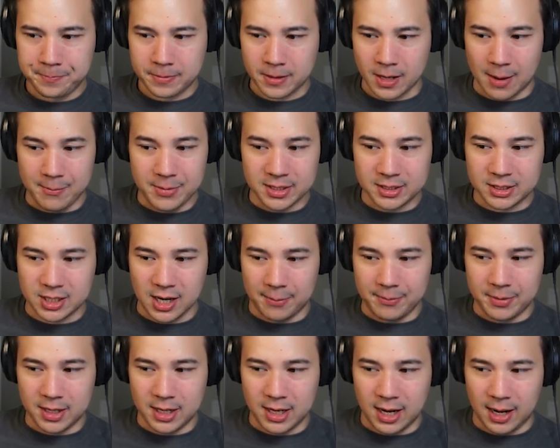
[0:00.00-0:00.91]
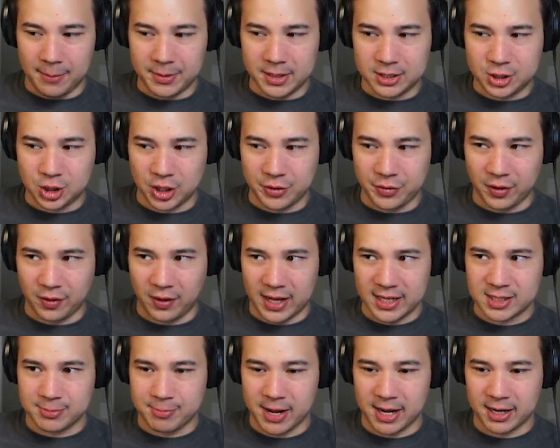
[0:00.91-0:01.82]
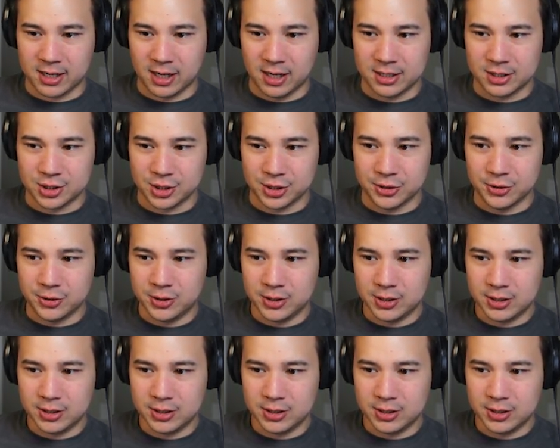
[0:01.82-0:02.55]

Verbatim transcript: I'm gonna turn the lights back on too.